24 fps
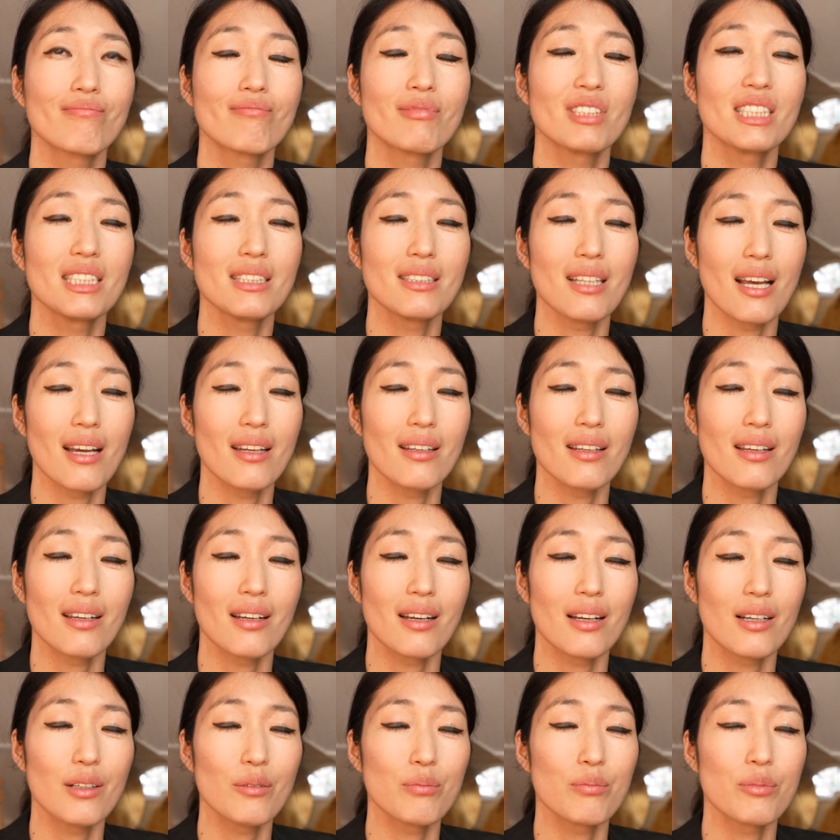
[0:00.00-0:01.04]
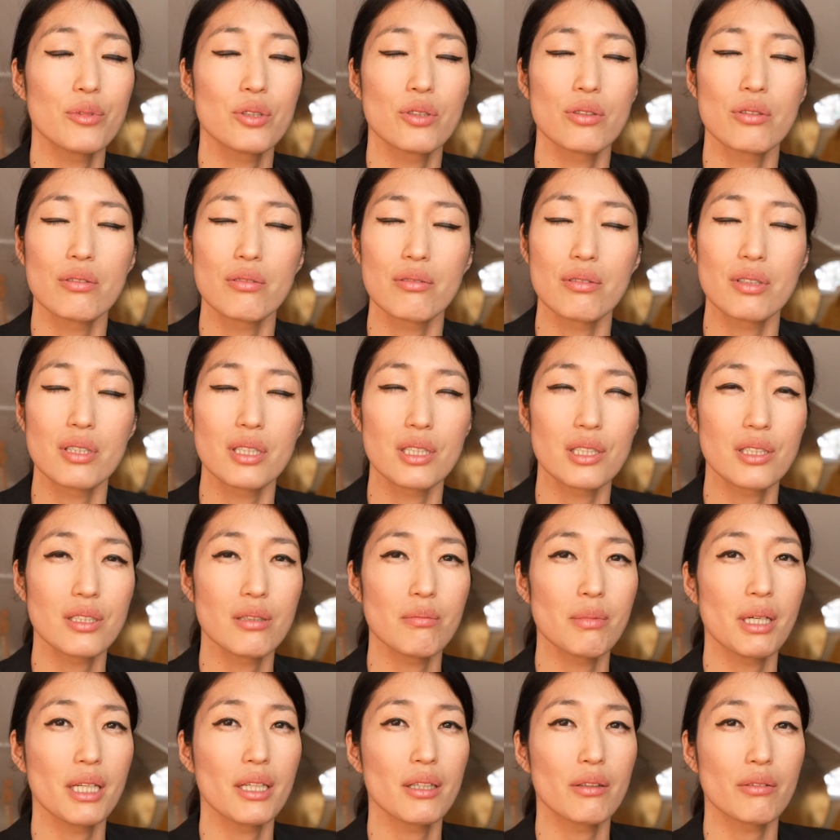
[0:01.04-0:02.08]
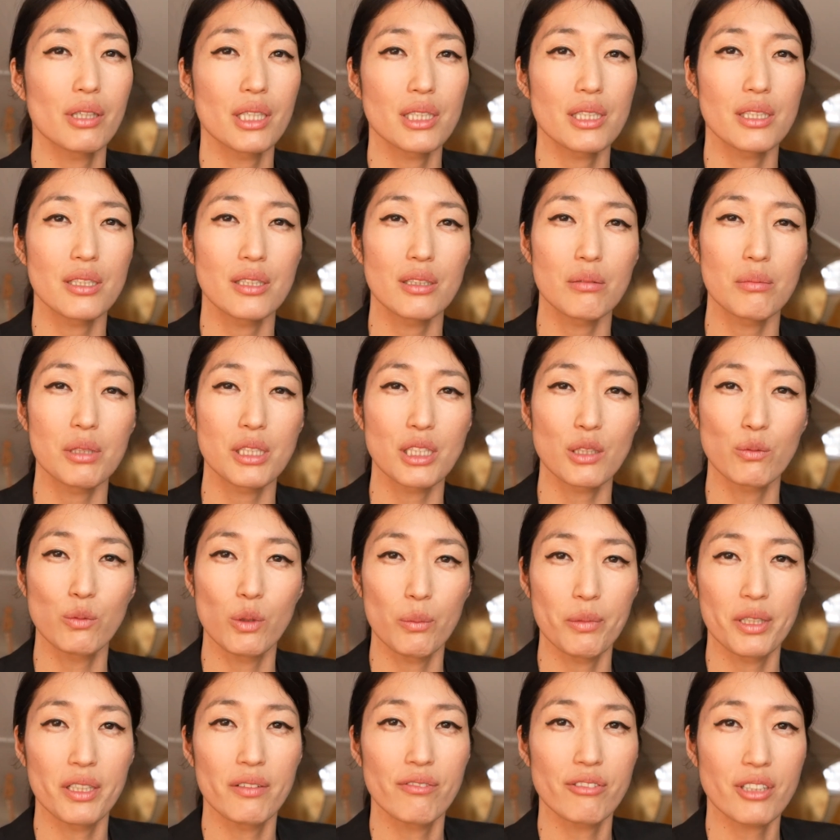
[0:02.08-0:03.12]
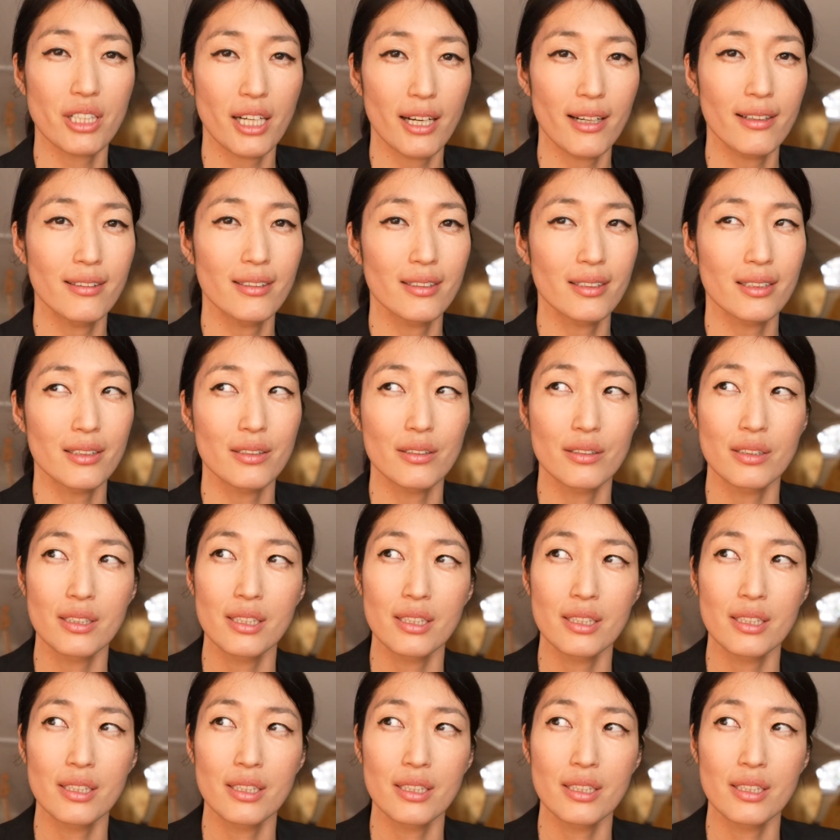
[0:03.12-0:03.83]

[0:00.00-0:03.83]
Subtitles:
Standing up to systematic racism as a woman of color